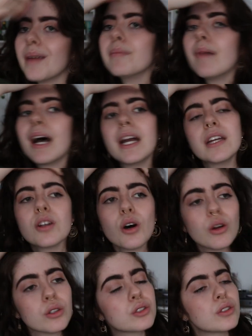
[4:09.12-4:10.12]
I might
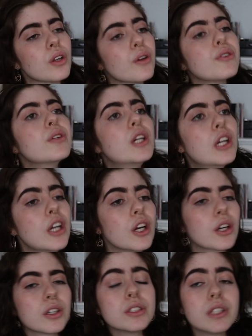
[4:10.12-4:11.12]
also
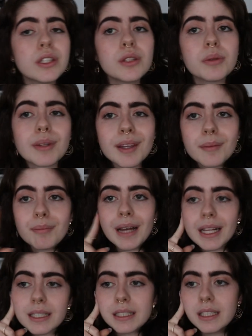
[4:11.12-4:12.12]
continue with the
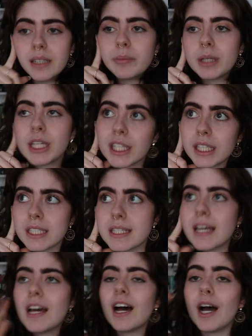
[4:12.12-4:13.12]
balcony
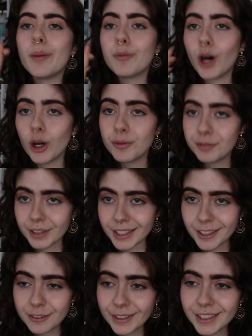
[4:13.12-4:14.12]
because I'm
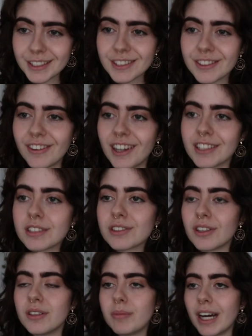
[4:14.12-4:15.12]
hopefully, fingers
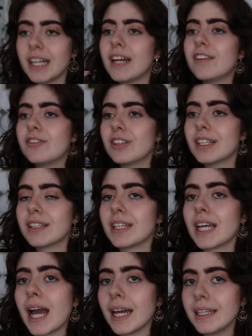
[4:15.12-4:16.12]
crossed, gonna buy
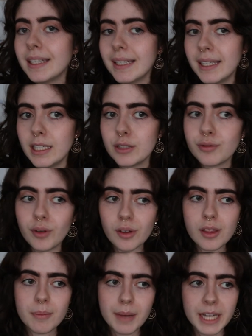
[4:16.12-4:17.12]
everything I need
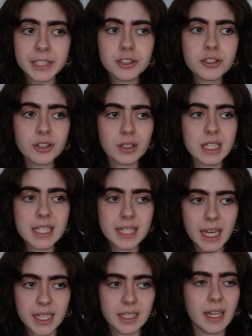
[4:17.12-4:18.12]
for the bench on
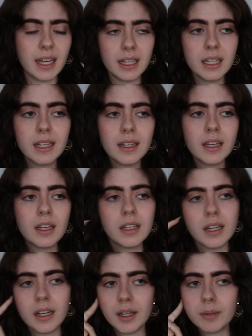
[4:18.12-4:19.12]
Saturday.
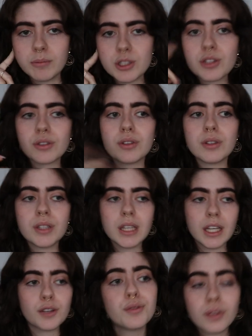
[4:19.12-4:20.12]
Um, so the
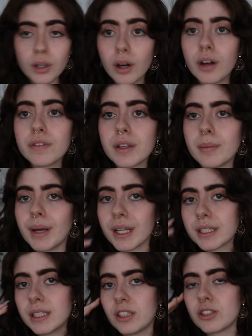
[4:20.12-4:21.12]
like floor of the
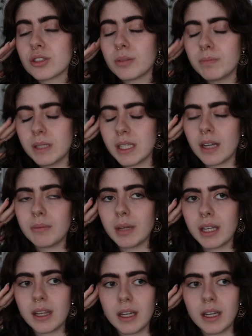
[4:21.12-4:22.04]
balcony should be done by